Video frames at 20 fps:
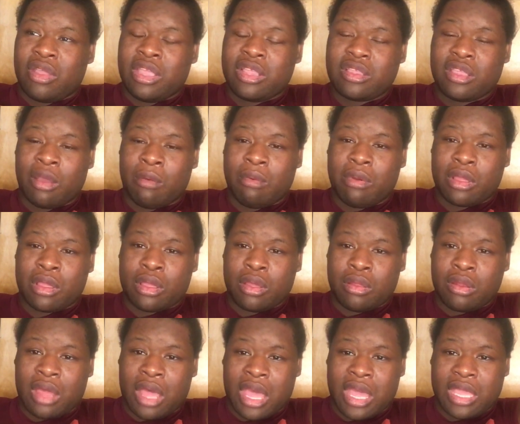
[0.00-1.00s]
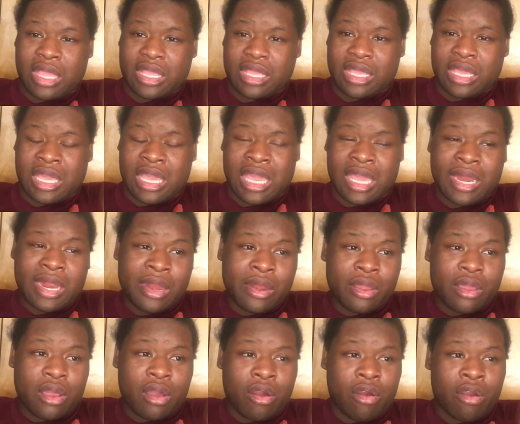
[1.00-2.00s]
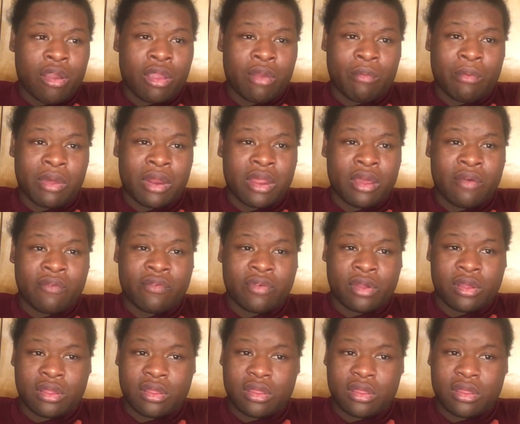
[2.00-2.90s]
he told me to go like get in the car or whatever.